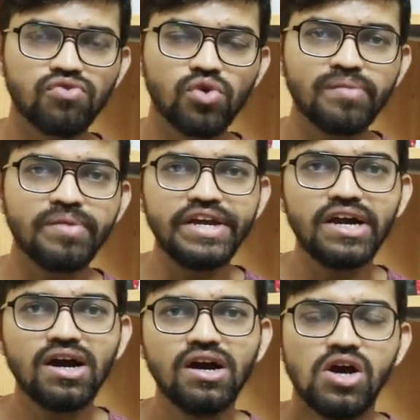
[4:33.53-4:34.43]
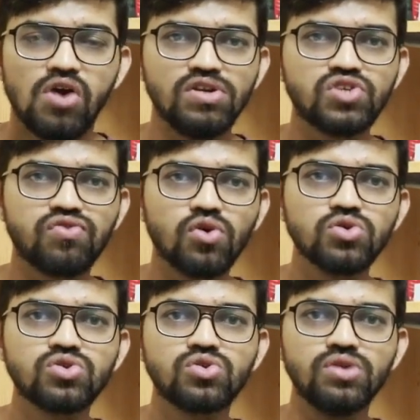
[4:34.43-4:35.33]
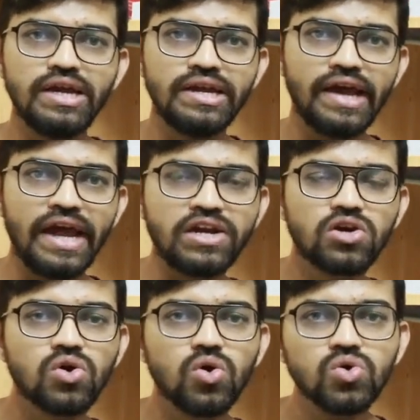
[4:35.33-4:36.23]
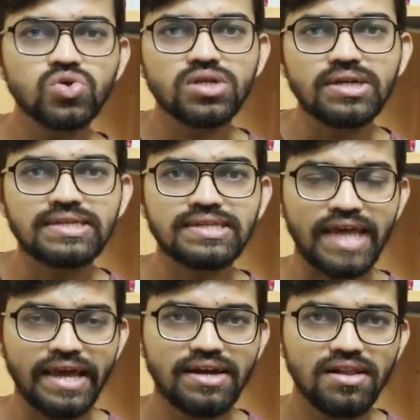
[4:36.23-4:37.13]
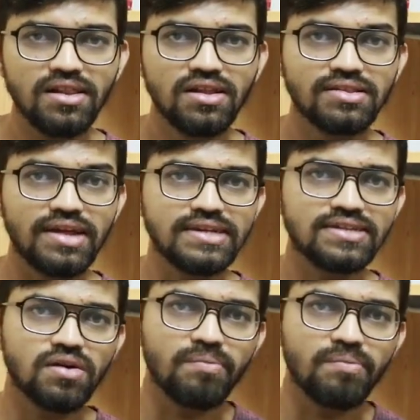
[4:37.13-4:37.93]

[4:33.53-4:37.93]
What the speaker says: flowing media which flows in an enclosed cycle, that is